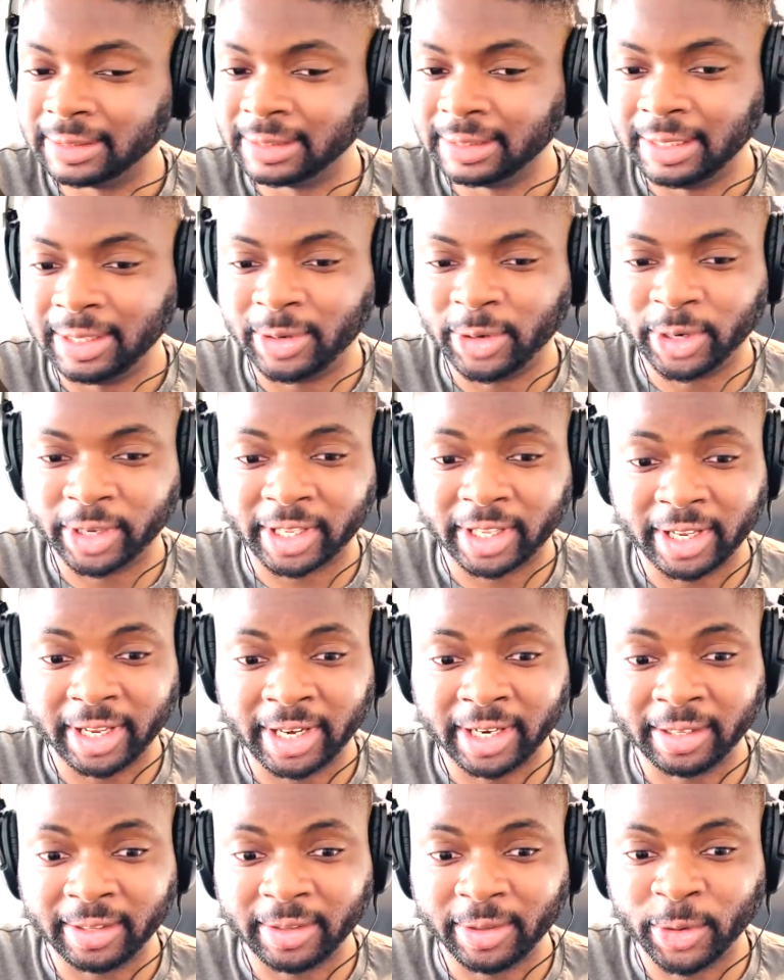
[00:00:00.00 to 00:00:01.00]

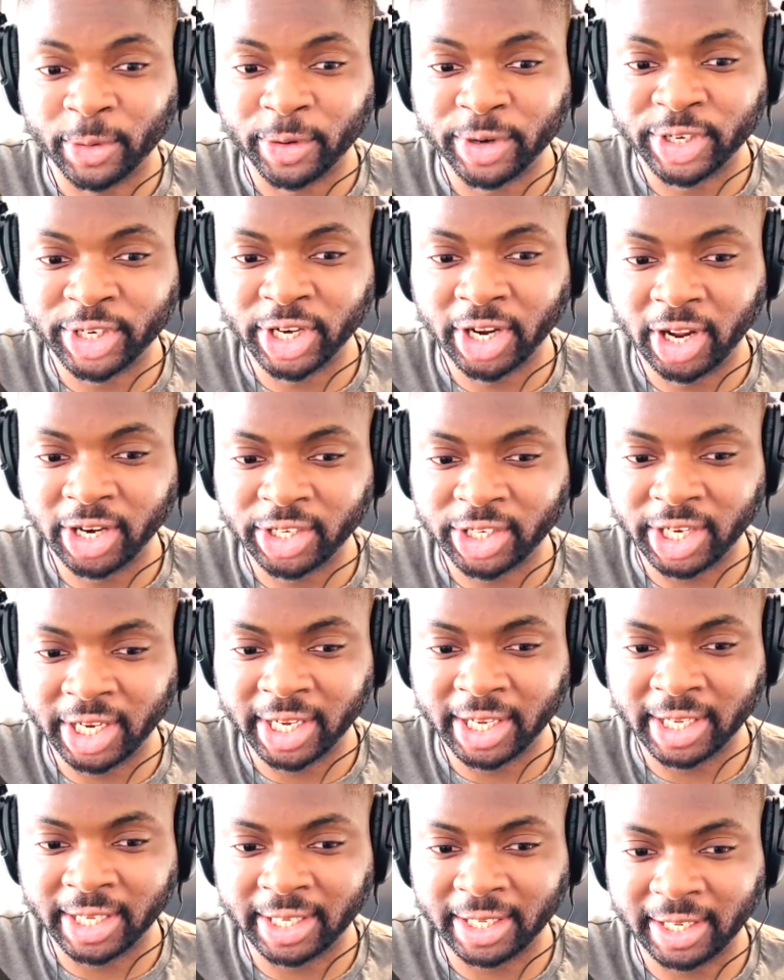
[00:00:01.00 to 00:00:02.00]
You're in charge
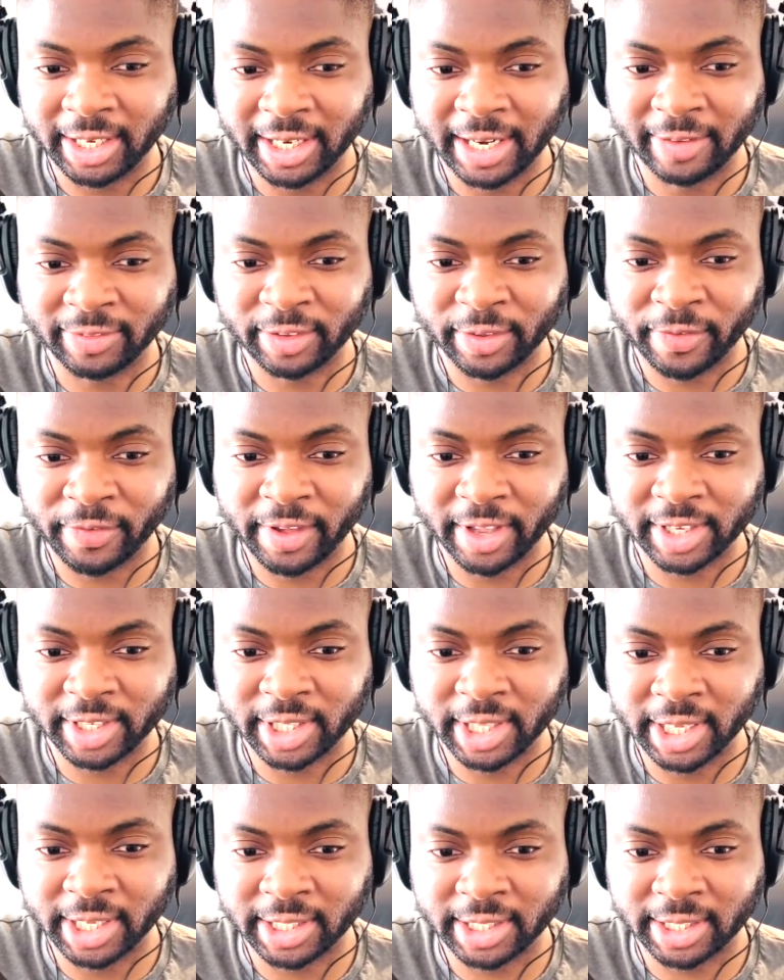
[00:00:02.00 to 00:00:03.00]
here. You're going to have to fix
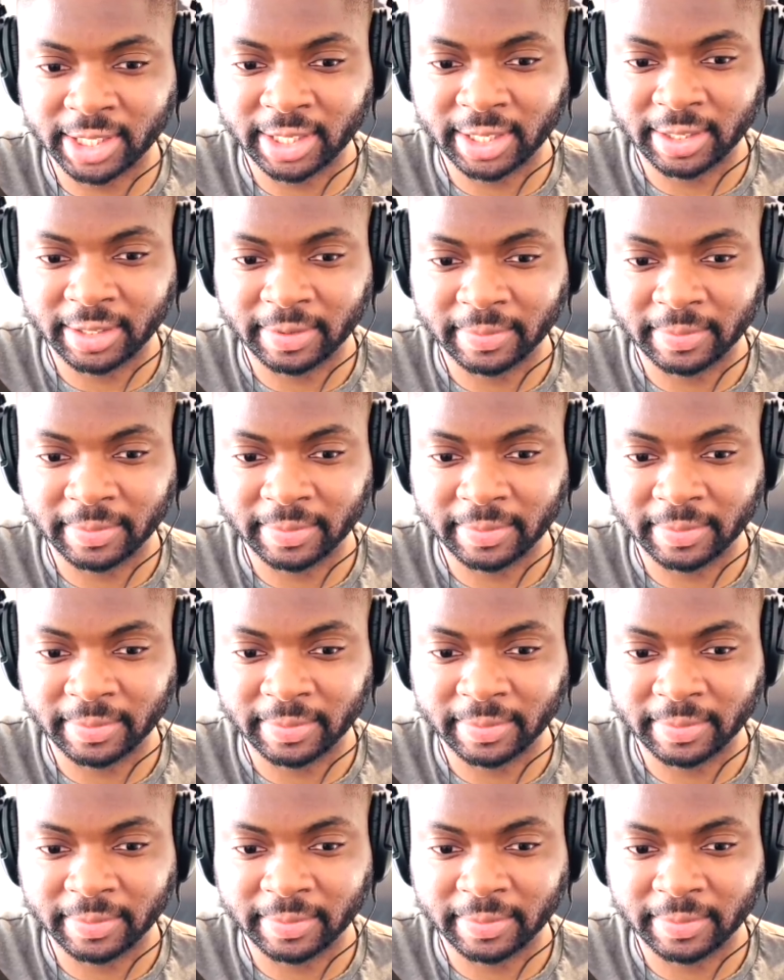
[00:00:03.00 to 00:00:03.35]
this.